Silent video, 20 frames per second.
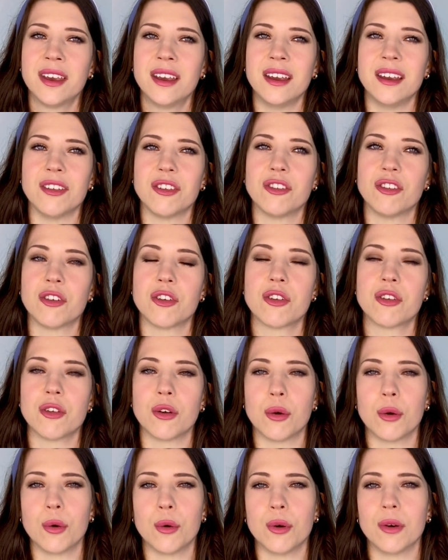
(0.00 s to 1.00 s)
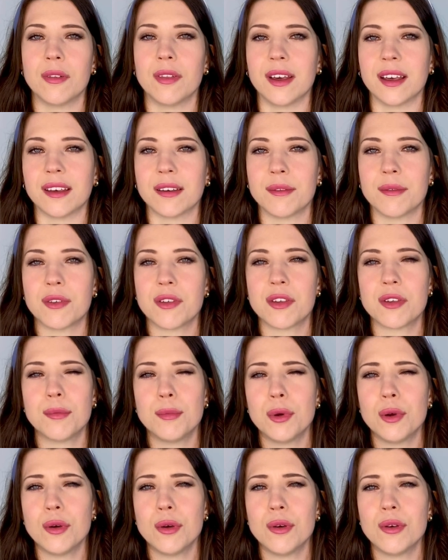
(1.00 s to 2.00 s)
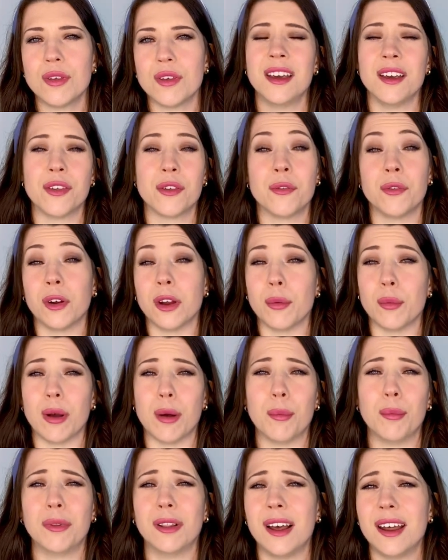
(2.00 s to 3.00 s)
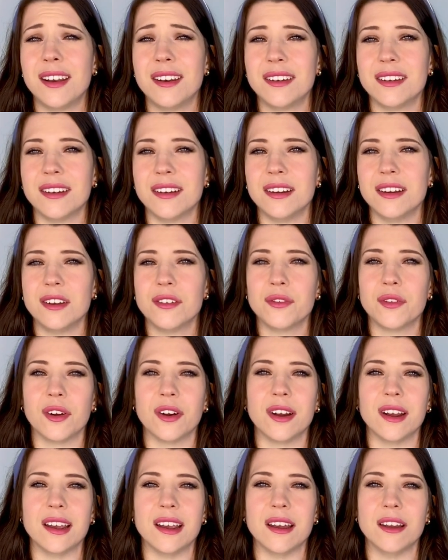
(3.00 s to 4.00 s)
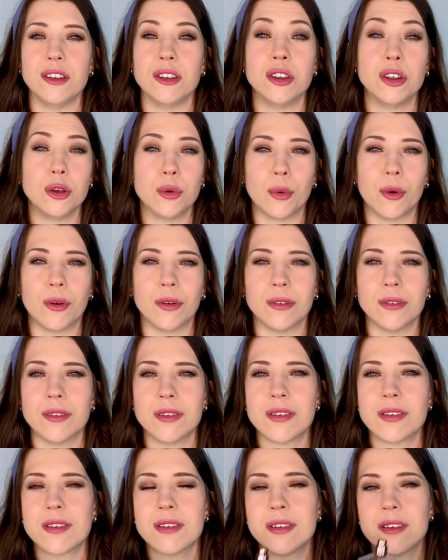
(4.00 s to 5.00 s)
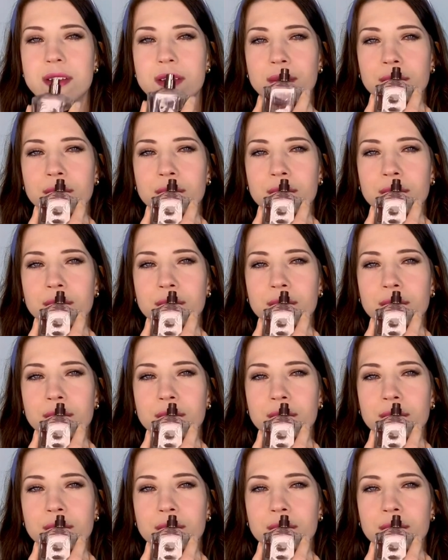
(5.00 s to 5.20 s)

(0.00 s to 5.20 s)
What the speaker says: it's just so like smooth, it's very well blended, very nuanced.